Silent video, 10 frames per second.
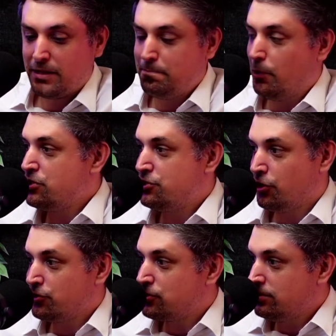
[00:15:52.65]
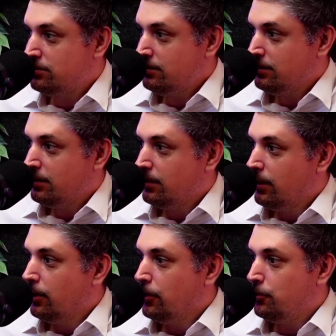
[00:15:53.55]
Boris Johnson,
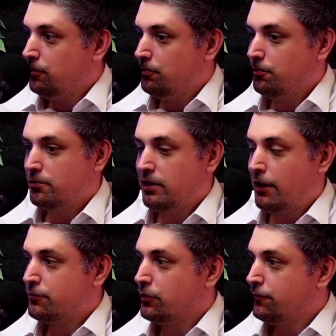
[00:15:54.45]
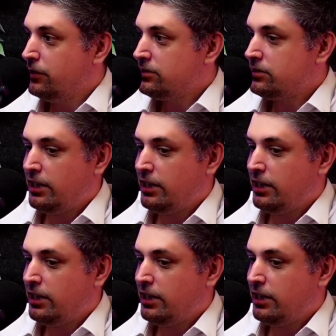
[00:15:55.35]
who left office,